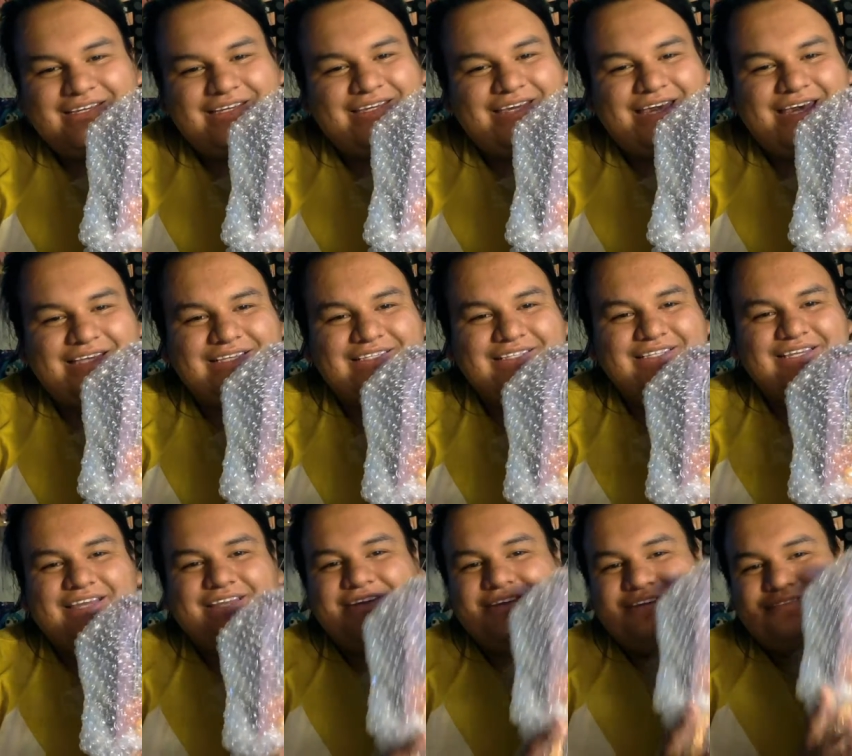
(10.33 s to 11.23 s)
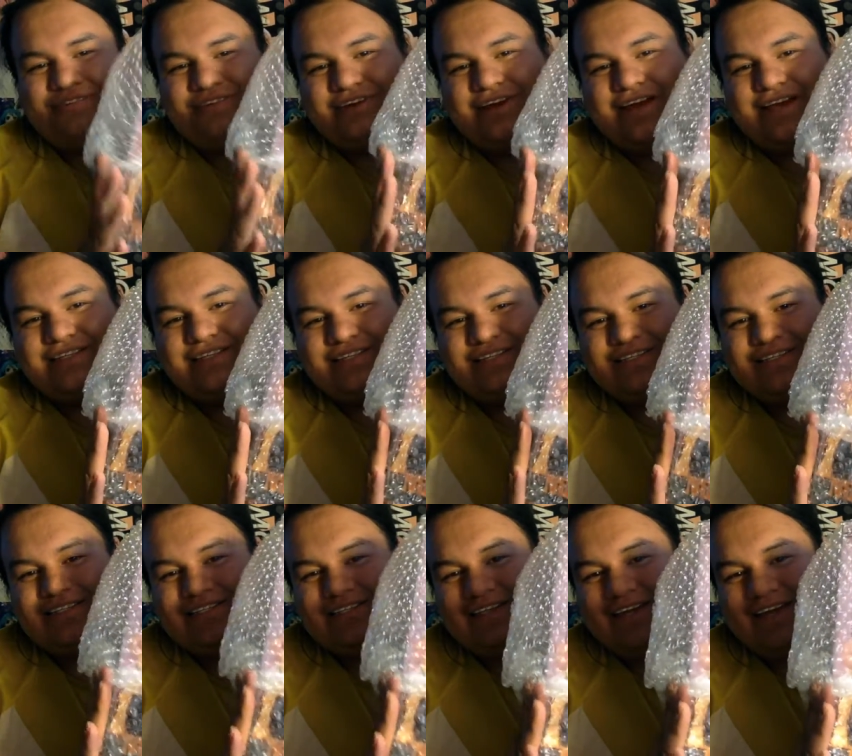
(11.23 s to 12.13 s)
Yes, any of you guys
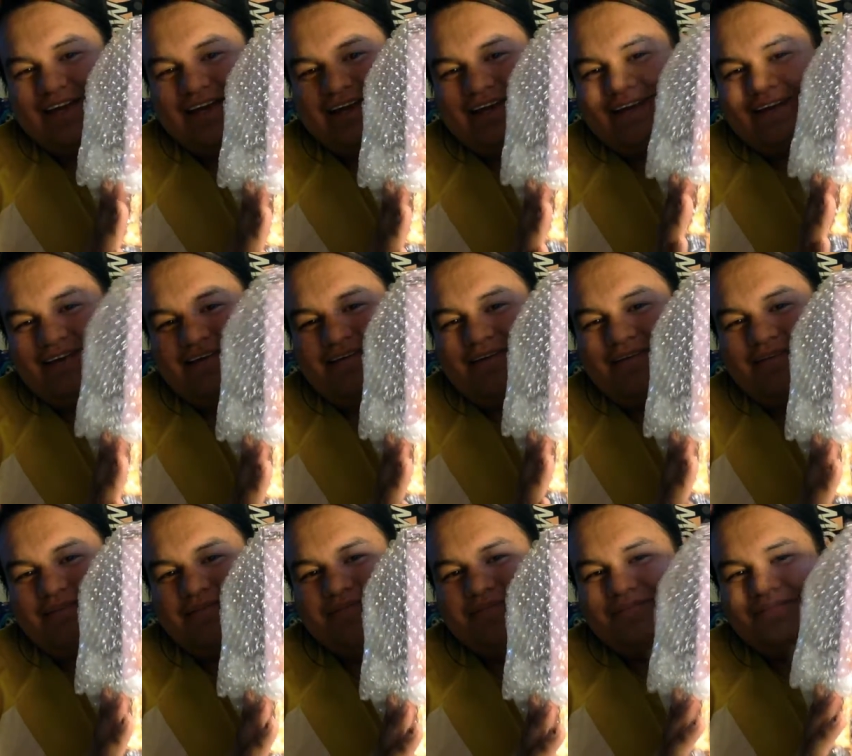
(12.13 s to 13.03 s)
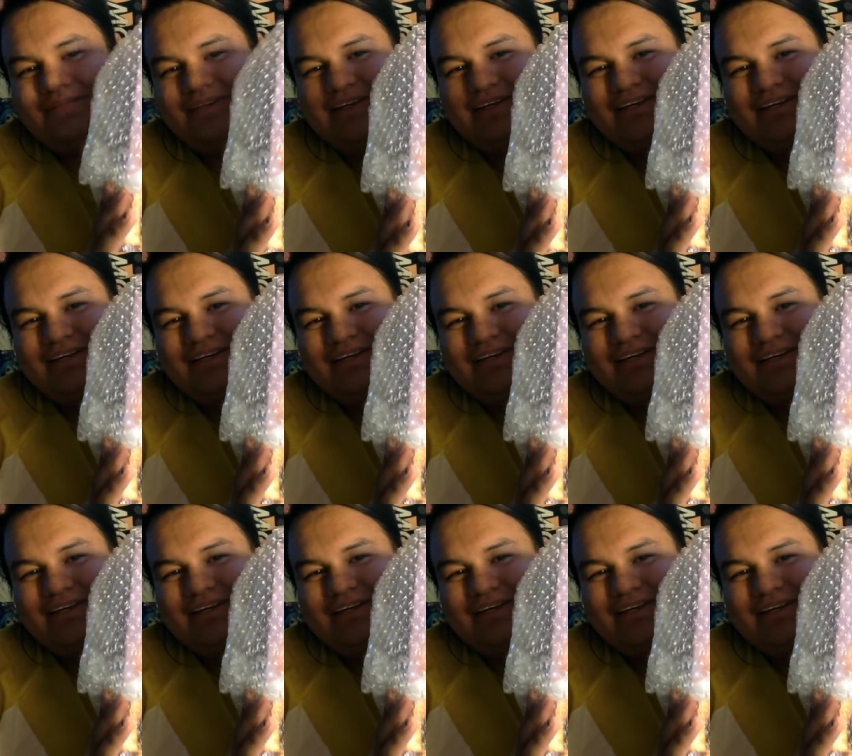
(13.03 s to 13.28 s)
can see him.